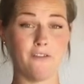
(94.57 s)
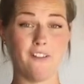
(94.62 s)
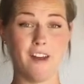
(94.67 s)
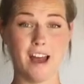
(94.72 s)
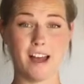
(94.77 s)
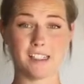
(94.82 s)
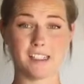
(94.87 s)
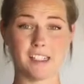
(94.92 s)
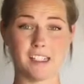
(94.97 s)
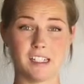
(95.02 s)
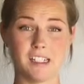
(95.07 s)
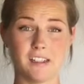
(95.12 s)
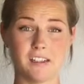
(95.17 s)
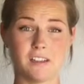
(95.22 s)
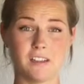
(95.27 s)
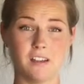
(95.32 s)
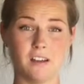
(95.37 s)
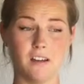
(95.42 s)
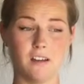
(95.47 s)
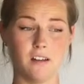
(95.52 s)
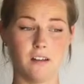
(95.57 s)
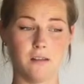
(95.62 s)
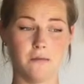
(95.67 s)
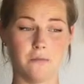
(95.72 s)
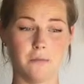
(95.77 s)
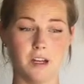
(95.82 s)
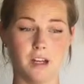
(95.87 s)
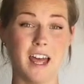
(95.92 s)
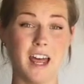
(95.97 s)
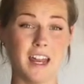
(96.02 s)
fasten
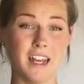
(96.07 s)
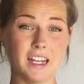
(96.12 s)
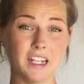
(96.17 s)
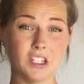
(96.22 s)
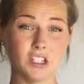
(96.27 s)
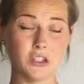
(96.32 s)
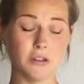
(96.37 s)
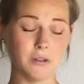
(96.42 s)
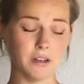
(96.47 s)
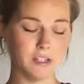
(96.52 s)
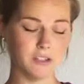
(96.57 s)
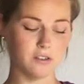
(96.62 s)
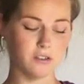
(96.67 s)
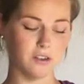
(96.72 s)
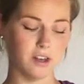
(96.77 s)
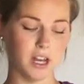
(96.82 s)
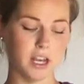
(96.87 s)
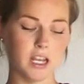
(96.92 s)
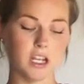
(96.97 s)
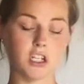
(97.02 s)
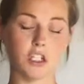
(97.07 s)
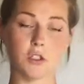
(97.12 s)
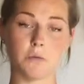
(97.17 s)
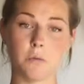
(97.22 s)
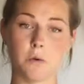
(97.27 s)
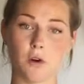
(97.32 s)
some netting to it so that I can just